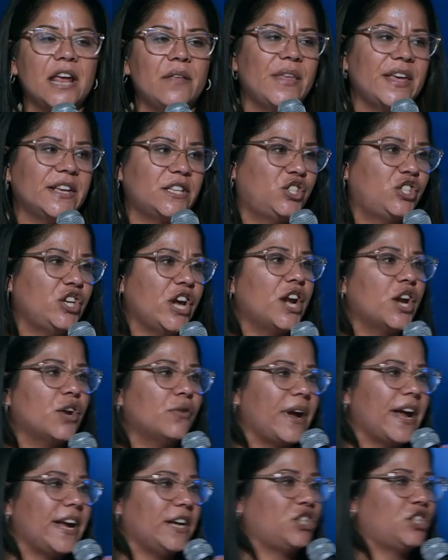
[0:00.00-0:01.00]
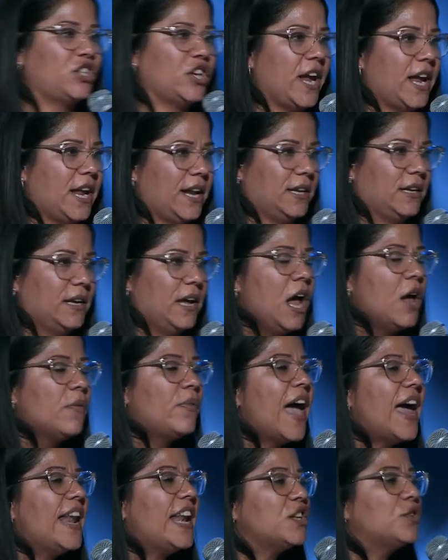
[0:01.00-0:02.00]
this generation
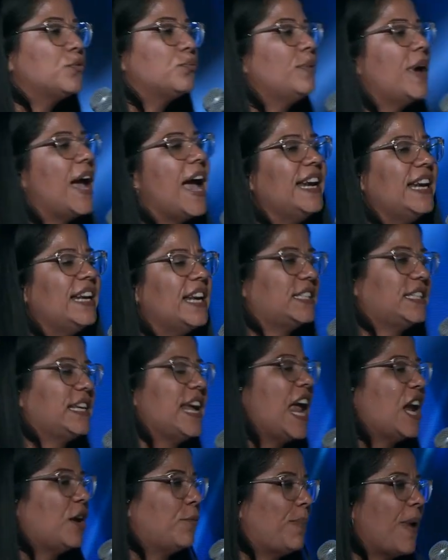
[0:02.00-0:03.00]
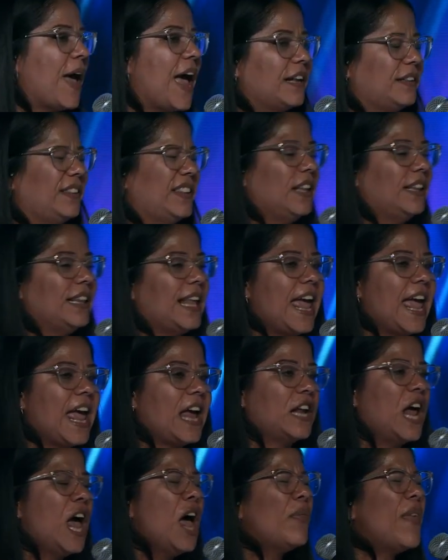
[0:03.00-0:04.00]
that is ready to take back the land,
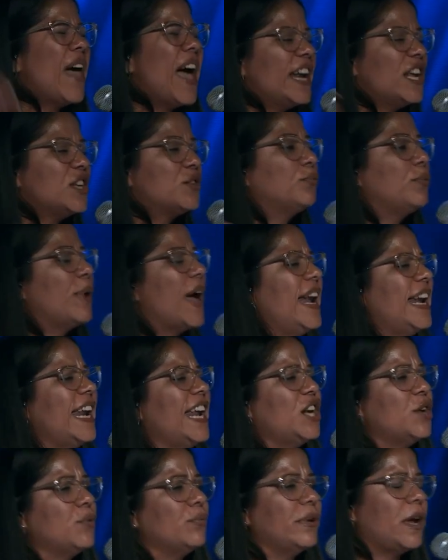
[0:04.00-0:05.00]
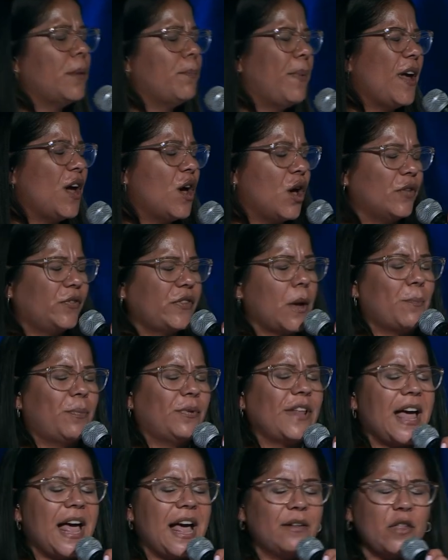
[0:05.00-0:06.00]
that is ready to rebuild the,
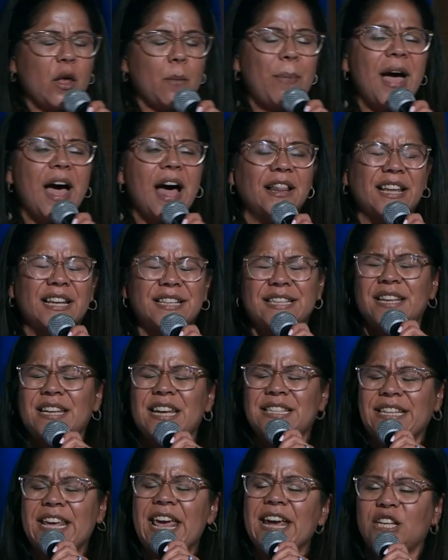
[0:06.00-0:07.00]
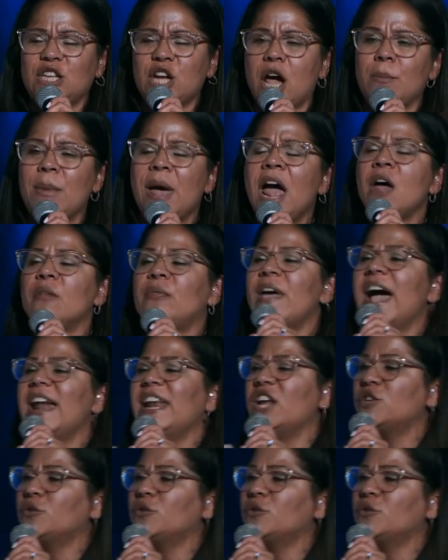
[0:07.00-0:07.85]
pla- the palace in his kingdom, that is